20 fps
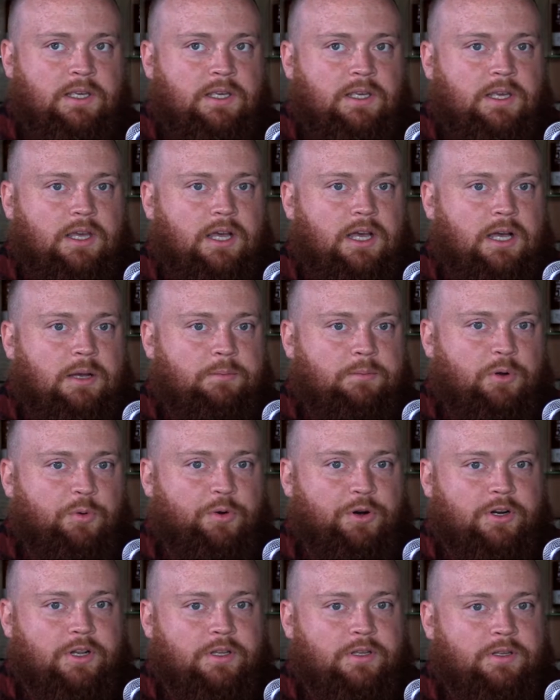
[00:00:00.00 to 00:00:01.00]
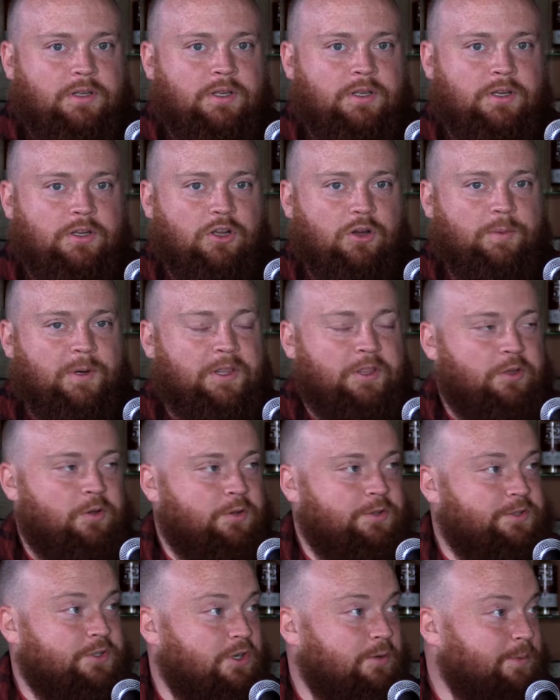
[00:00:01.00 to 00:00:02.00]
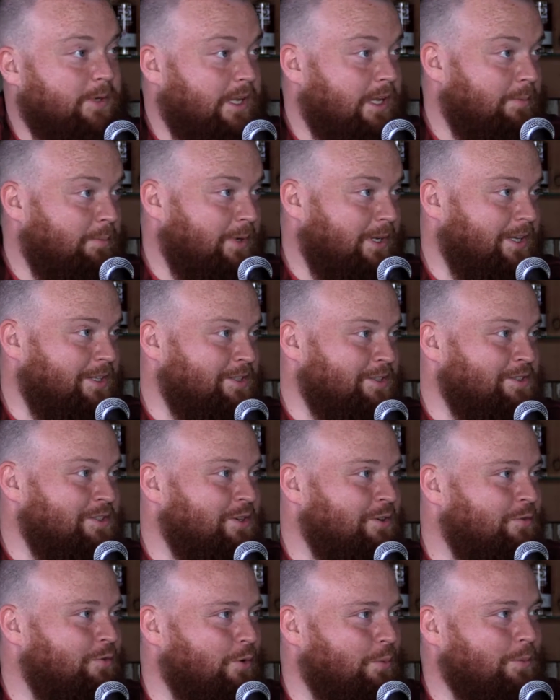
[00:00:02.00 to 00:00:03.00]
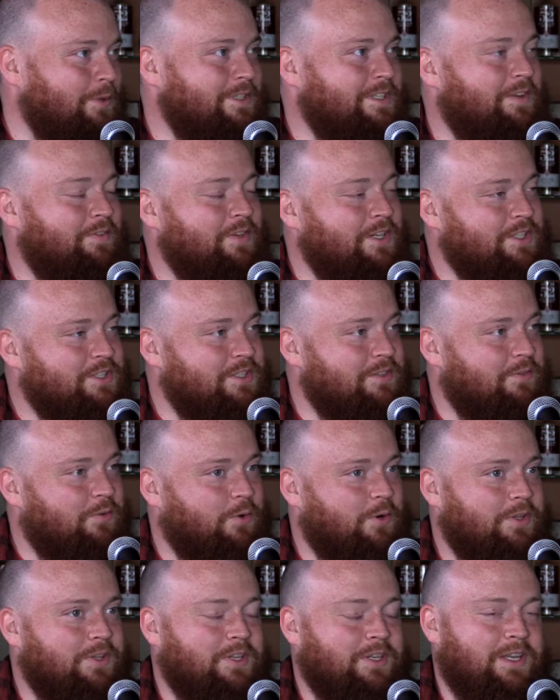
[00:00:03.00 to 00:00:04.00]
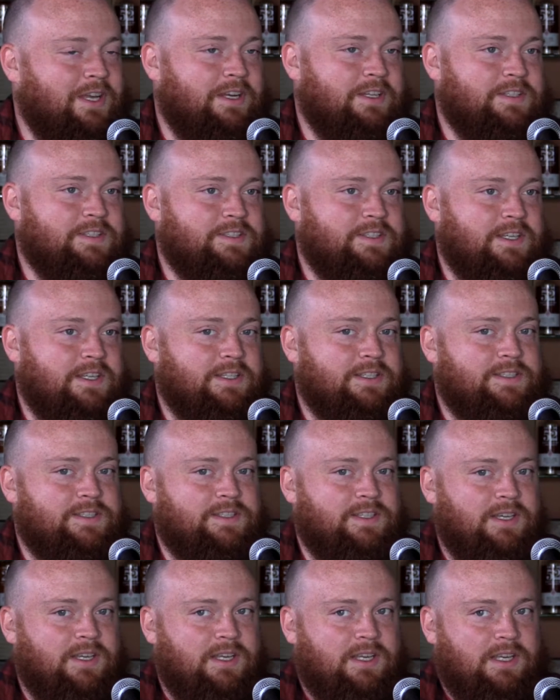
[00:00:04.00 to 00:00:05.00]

But we're going to go by the old term again because there's no formal definition for it in the United States.